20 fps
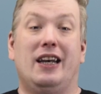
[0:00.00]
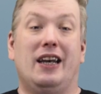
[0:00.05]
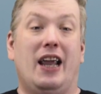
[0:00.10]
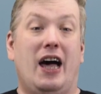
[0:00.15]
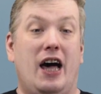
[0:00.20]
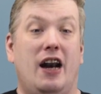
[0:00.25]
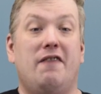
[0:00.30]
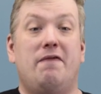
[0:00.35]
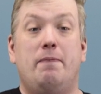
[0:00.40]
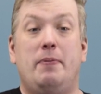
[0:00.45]

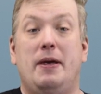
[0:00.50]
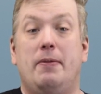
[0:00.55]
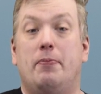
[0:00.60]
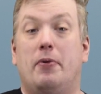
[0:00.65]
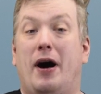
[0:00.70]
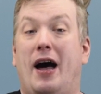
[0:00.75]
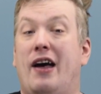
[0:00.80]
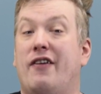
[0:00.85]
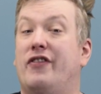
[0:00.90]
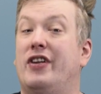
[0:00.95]
lot of
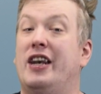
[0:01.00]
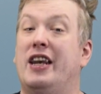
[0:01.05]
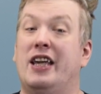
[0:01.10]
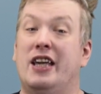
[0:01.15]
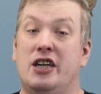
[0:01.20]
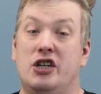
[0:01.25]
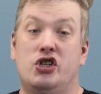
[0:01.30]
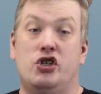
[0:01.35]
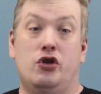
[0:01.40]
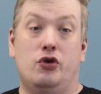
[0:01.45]
people having
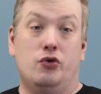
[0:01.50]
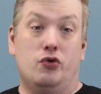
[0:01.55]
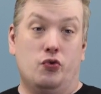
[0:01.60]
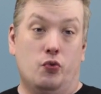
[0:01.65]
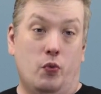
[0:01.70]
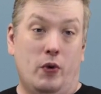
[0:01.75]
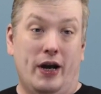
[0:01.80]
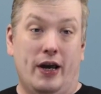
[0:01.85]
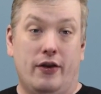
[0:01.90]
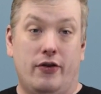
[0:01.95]
issues
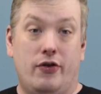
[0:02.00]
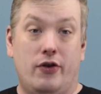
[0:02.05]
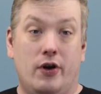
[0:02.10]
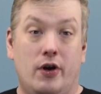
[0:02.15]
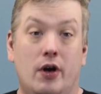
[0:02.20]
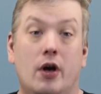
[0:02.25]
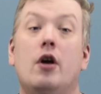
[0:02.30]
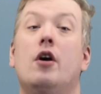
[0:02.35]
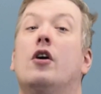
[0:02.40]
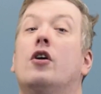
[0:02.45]
with,
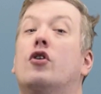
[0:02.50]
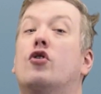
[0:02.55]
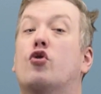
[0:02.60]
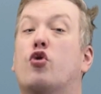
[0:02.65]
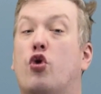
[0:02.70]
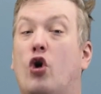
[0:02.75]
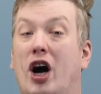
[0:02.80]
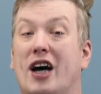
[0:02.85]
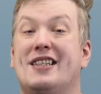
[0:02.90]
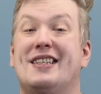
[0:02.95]

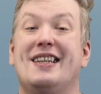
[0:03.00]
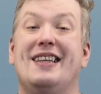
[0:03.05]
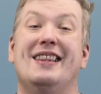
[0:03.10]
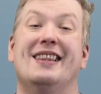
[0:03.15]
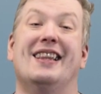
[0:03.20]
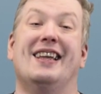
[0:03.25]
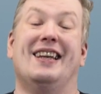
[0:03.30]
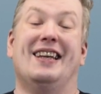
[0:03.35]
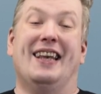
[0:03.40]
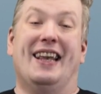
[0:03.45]

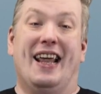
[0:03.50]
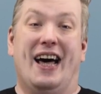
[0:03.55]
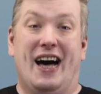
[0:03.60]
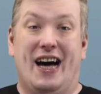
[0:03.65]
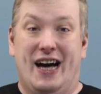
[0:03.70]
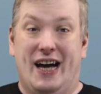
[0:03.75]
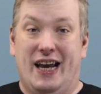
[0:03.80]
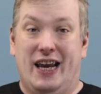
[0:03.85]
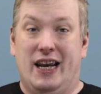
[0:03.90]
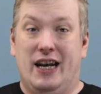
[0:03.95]
crossing the
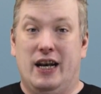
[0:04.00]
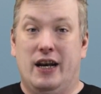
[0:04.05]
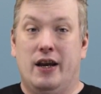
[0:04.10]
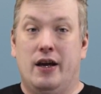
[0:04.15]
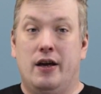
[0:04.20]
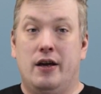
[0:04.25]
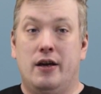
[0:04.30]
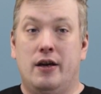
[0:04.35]
line.